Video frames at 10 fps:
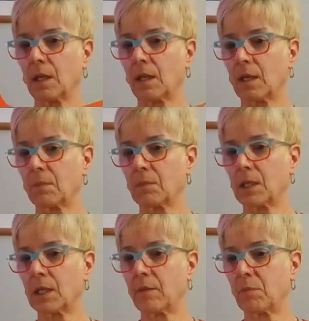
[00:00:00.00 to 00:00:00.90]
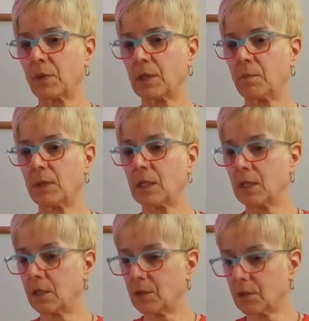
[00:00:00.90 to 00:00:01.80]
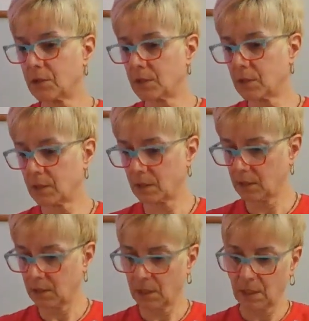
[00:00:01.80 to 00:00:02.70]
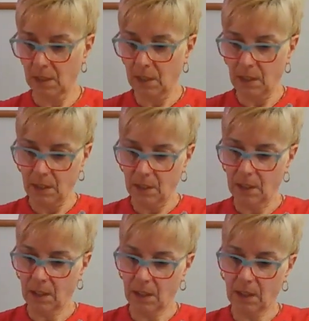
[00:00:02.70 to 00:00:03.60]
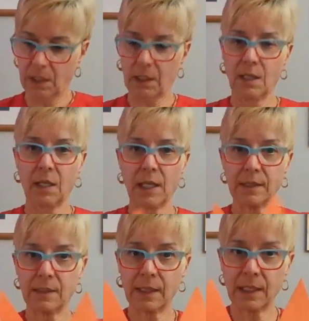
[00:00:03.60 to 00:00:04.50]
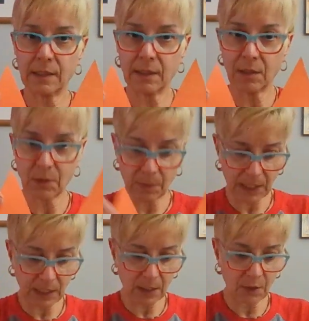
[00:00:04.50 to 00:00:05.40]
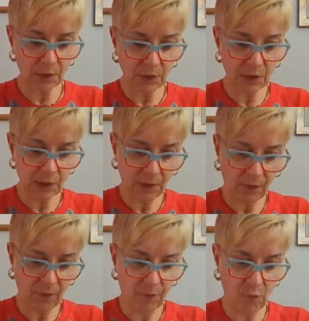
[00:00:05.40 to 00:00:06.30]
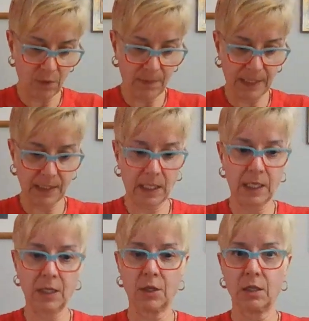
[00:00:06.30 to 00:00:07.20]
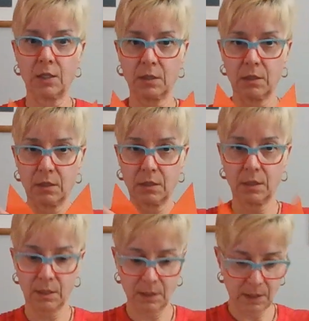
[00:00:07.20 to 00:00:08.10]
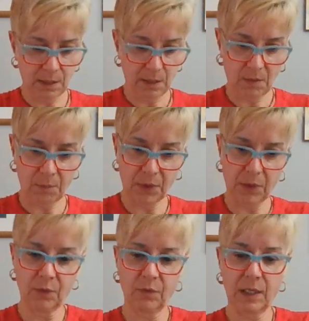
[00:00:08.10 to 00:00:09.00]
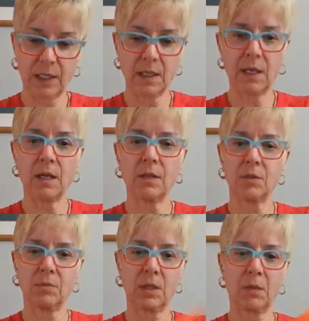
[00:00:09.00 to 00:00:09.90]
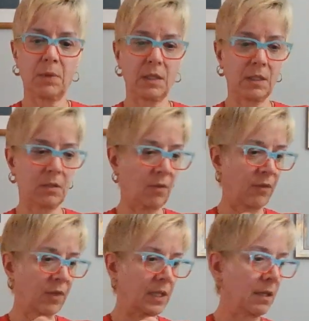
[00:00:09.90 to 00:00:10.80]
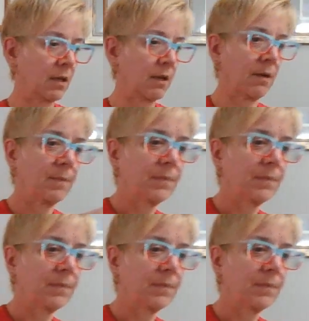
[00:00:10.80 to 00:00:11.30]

I think I'm going to give them pretty big ears. I think that's nice. There's my ears for my tiger. Put those right there. So I'm going to put this over here.